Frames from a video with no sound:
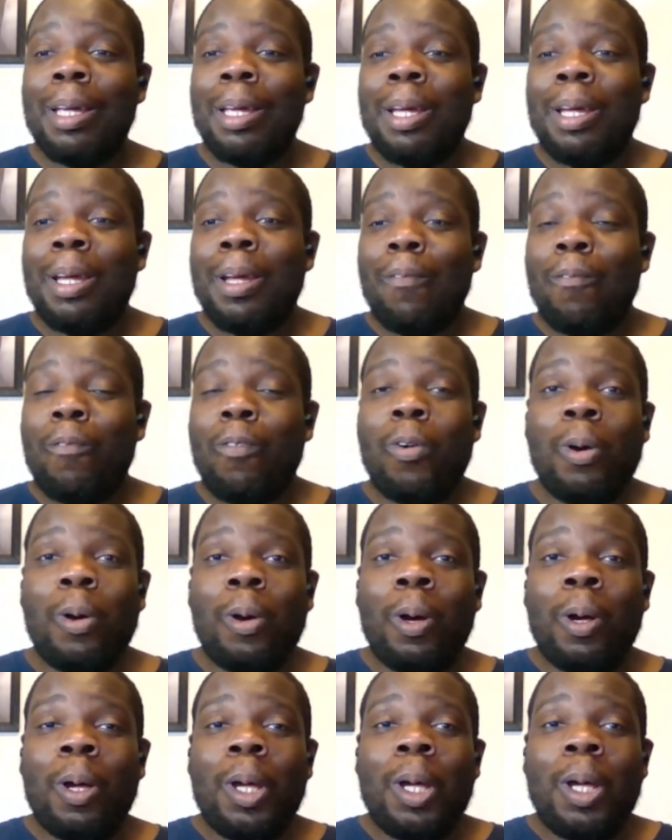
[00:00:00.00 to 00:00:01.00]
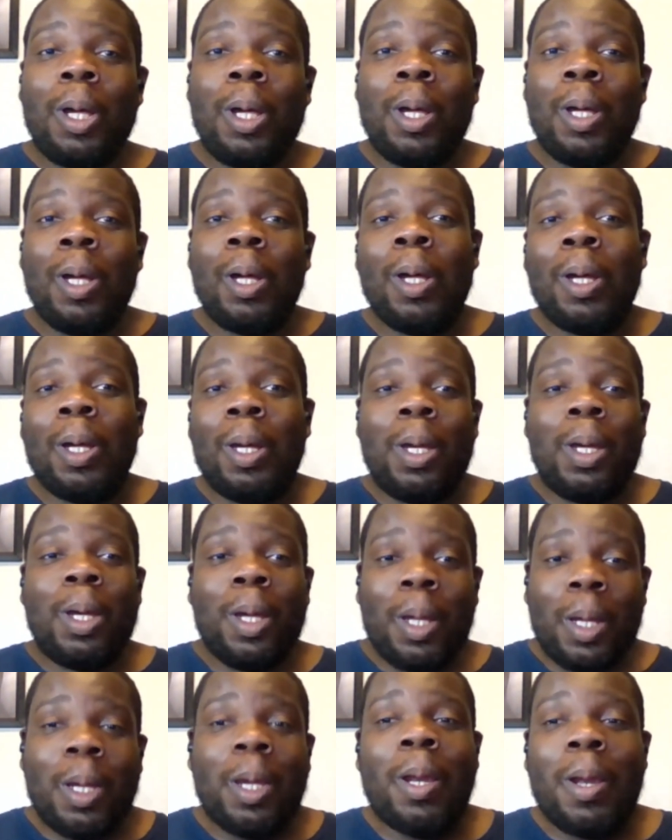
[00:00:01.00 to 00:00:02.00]
for
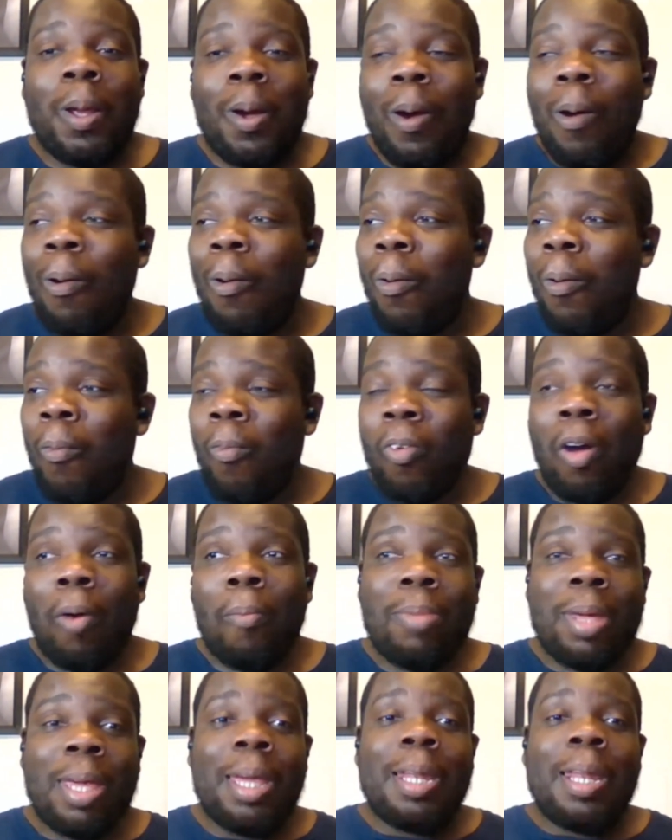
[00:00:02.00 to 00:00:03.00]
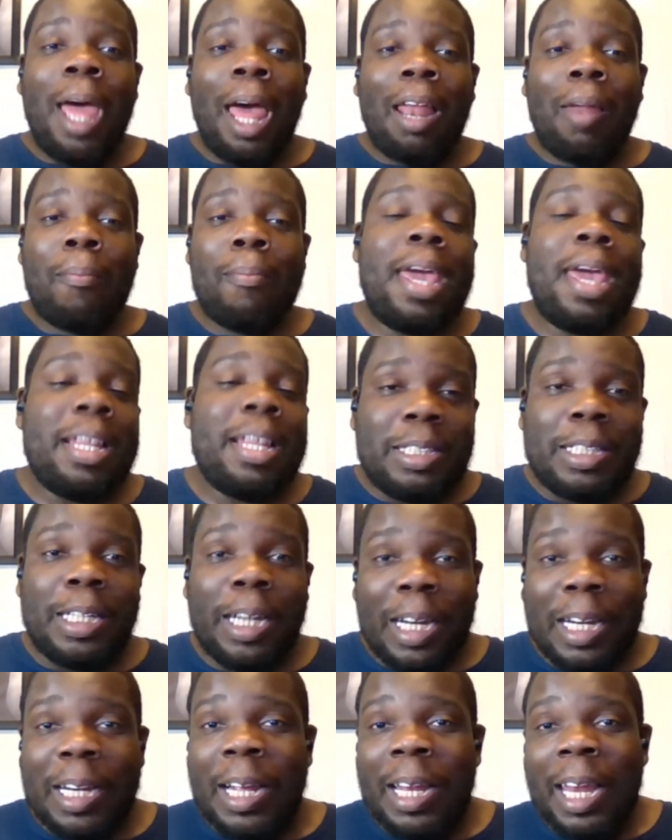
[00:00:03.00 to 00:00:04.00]
$1 million mansion or
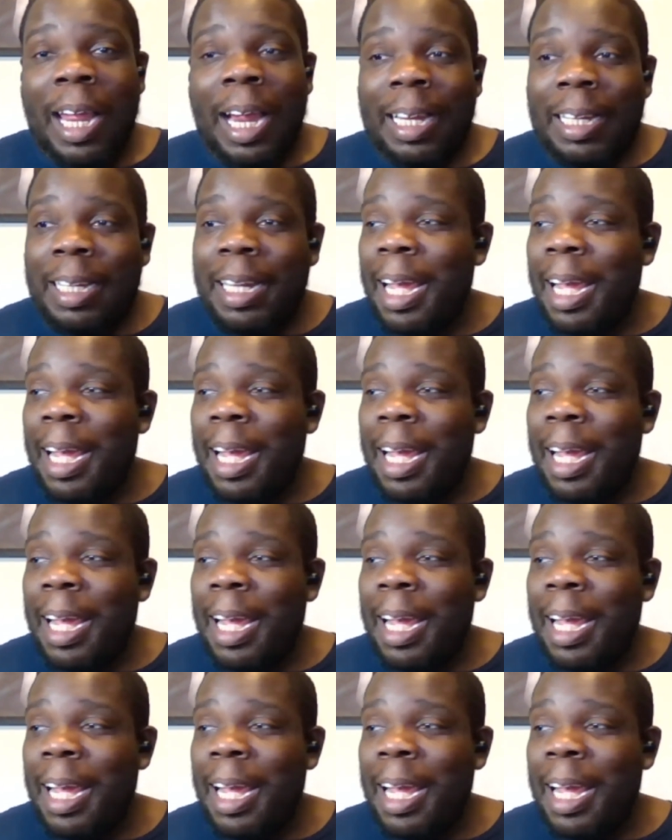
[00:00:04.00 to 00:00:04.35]
nothing like that.